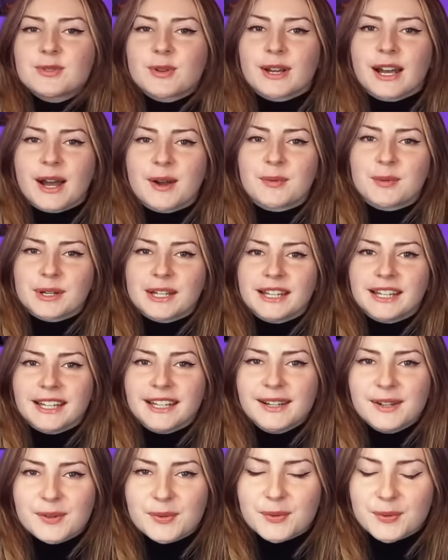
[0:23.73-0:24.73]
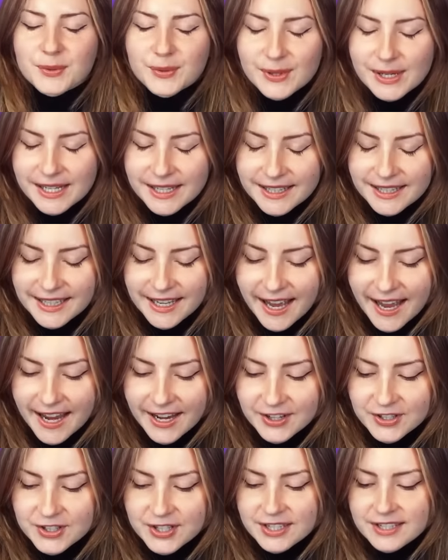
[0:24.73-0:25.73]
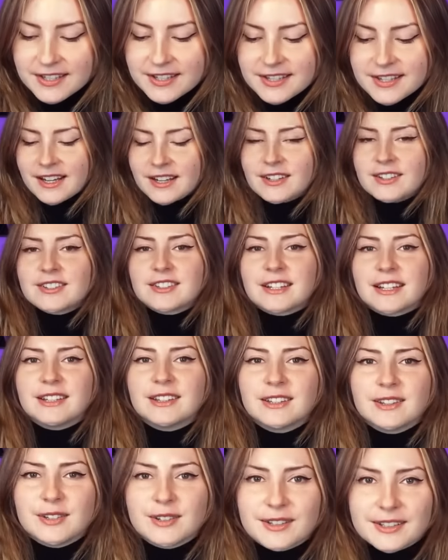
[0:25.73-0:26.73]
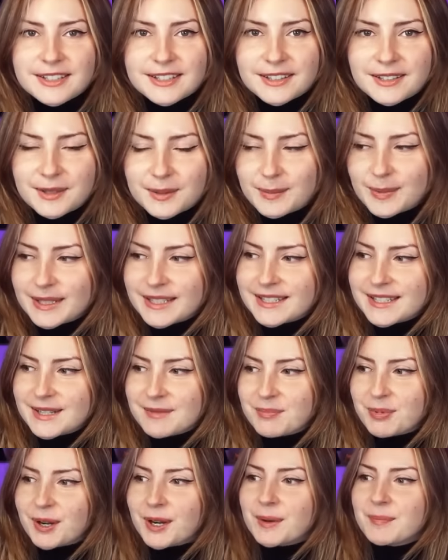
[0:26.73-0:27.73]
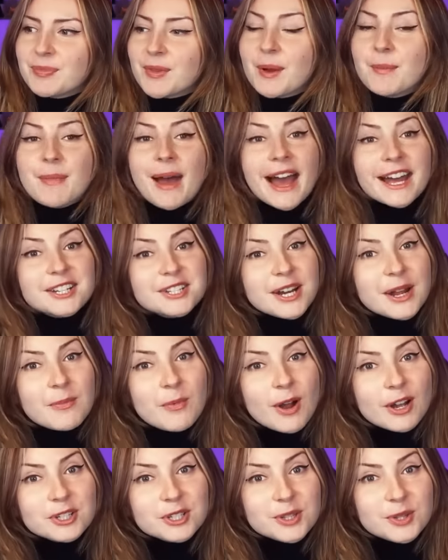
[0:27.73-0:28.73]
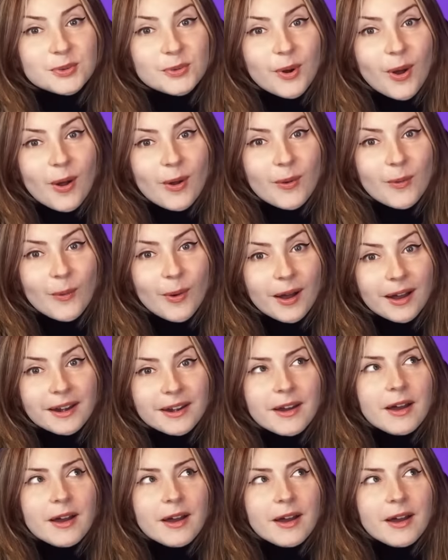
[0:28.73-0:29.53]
I got really, really anxious until I looked a little bit deeper. Imagine I watched the wrong one.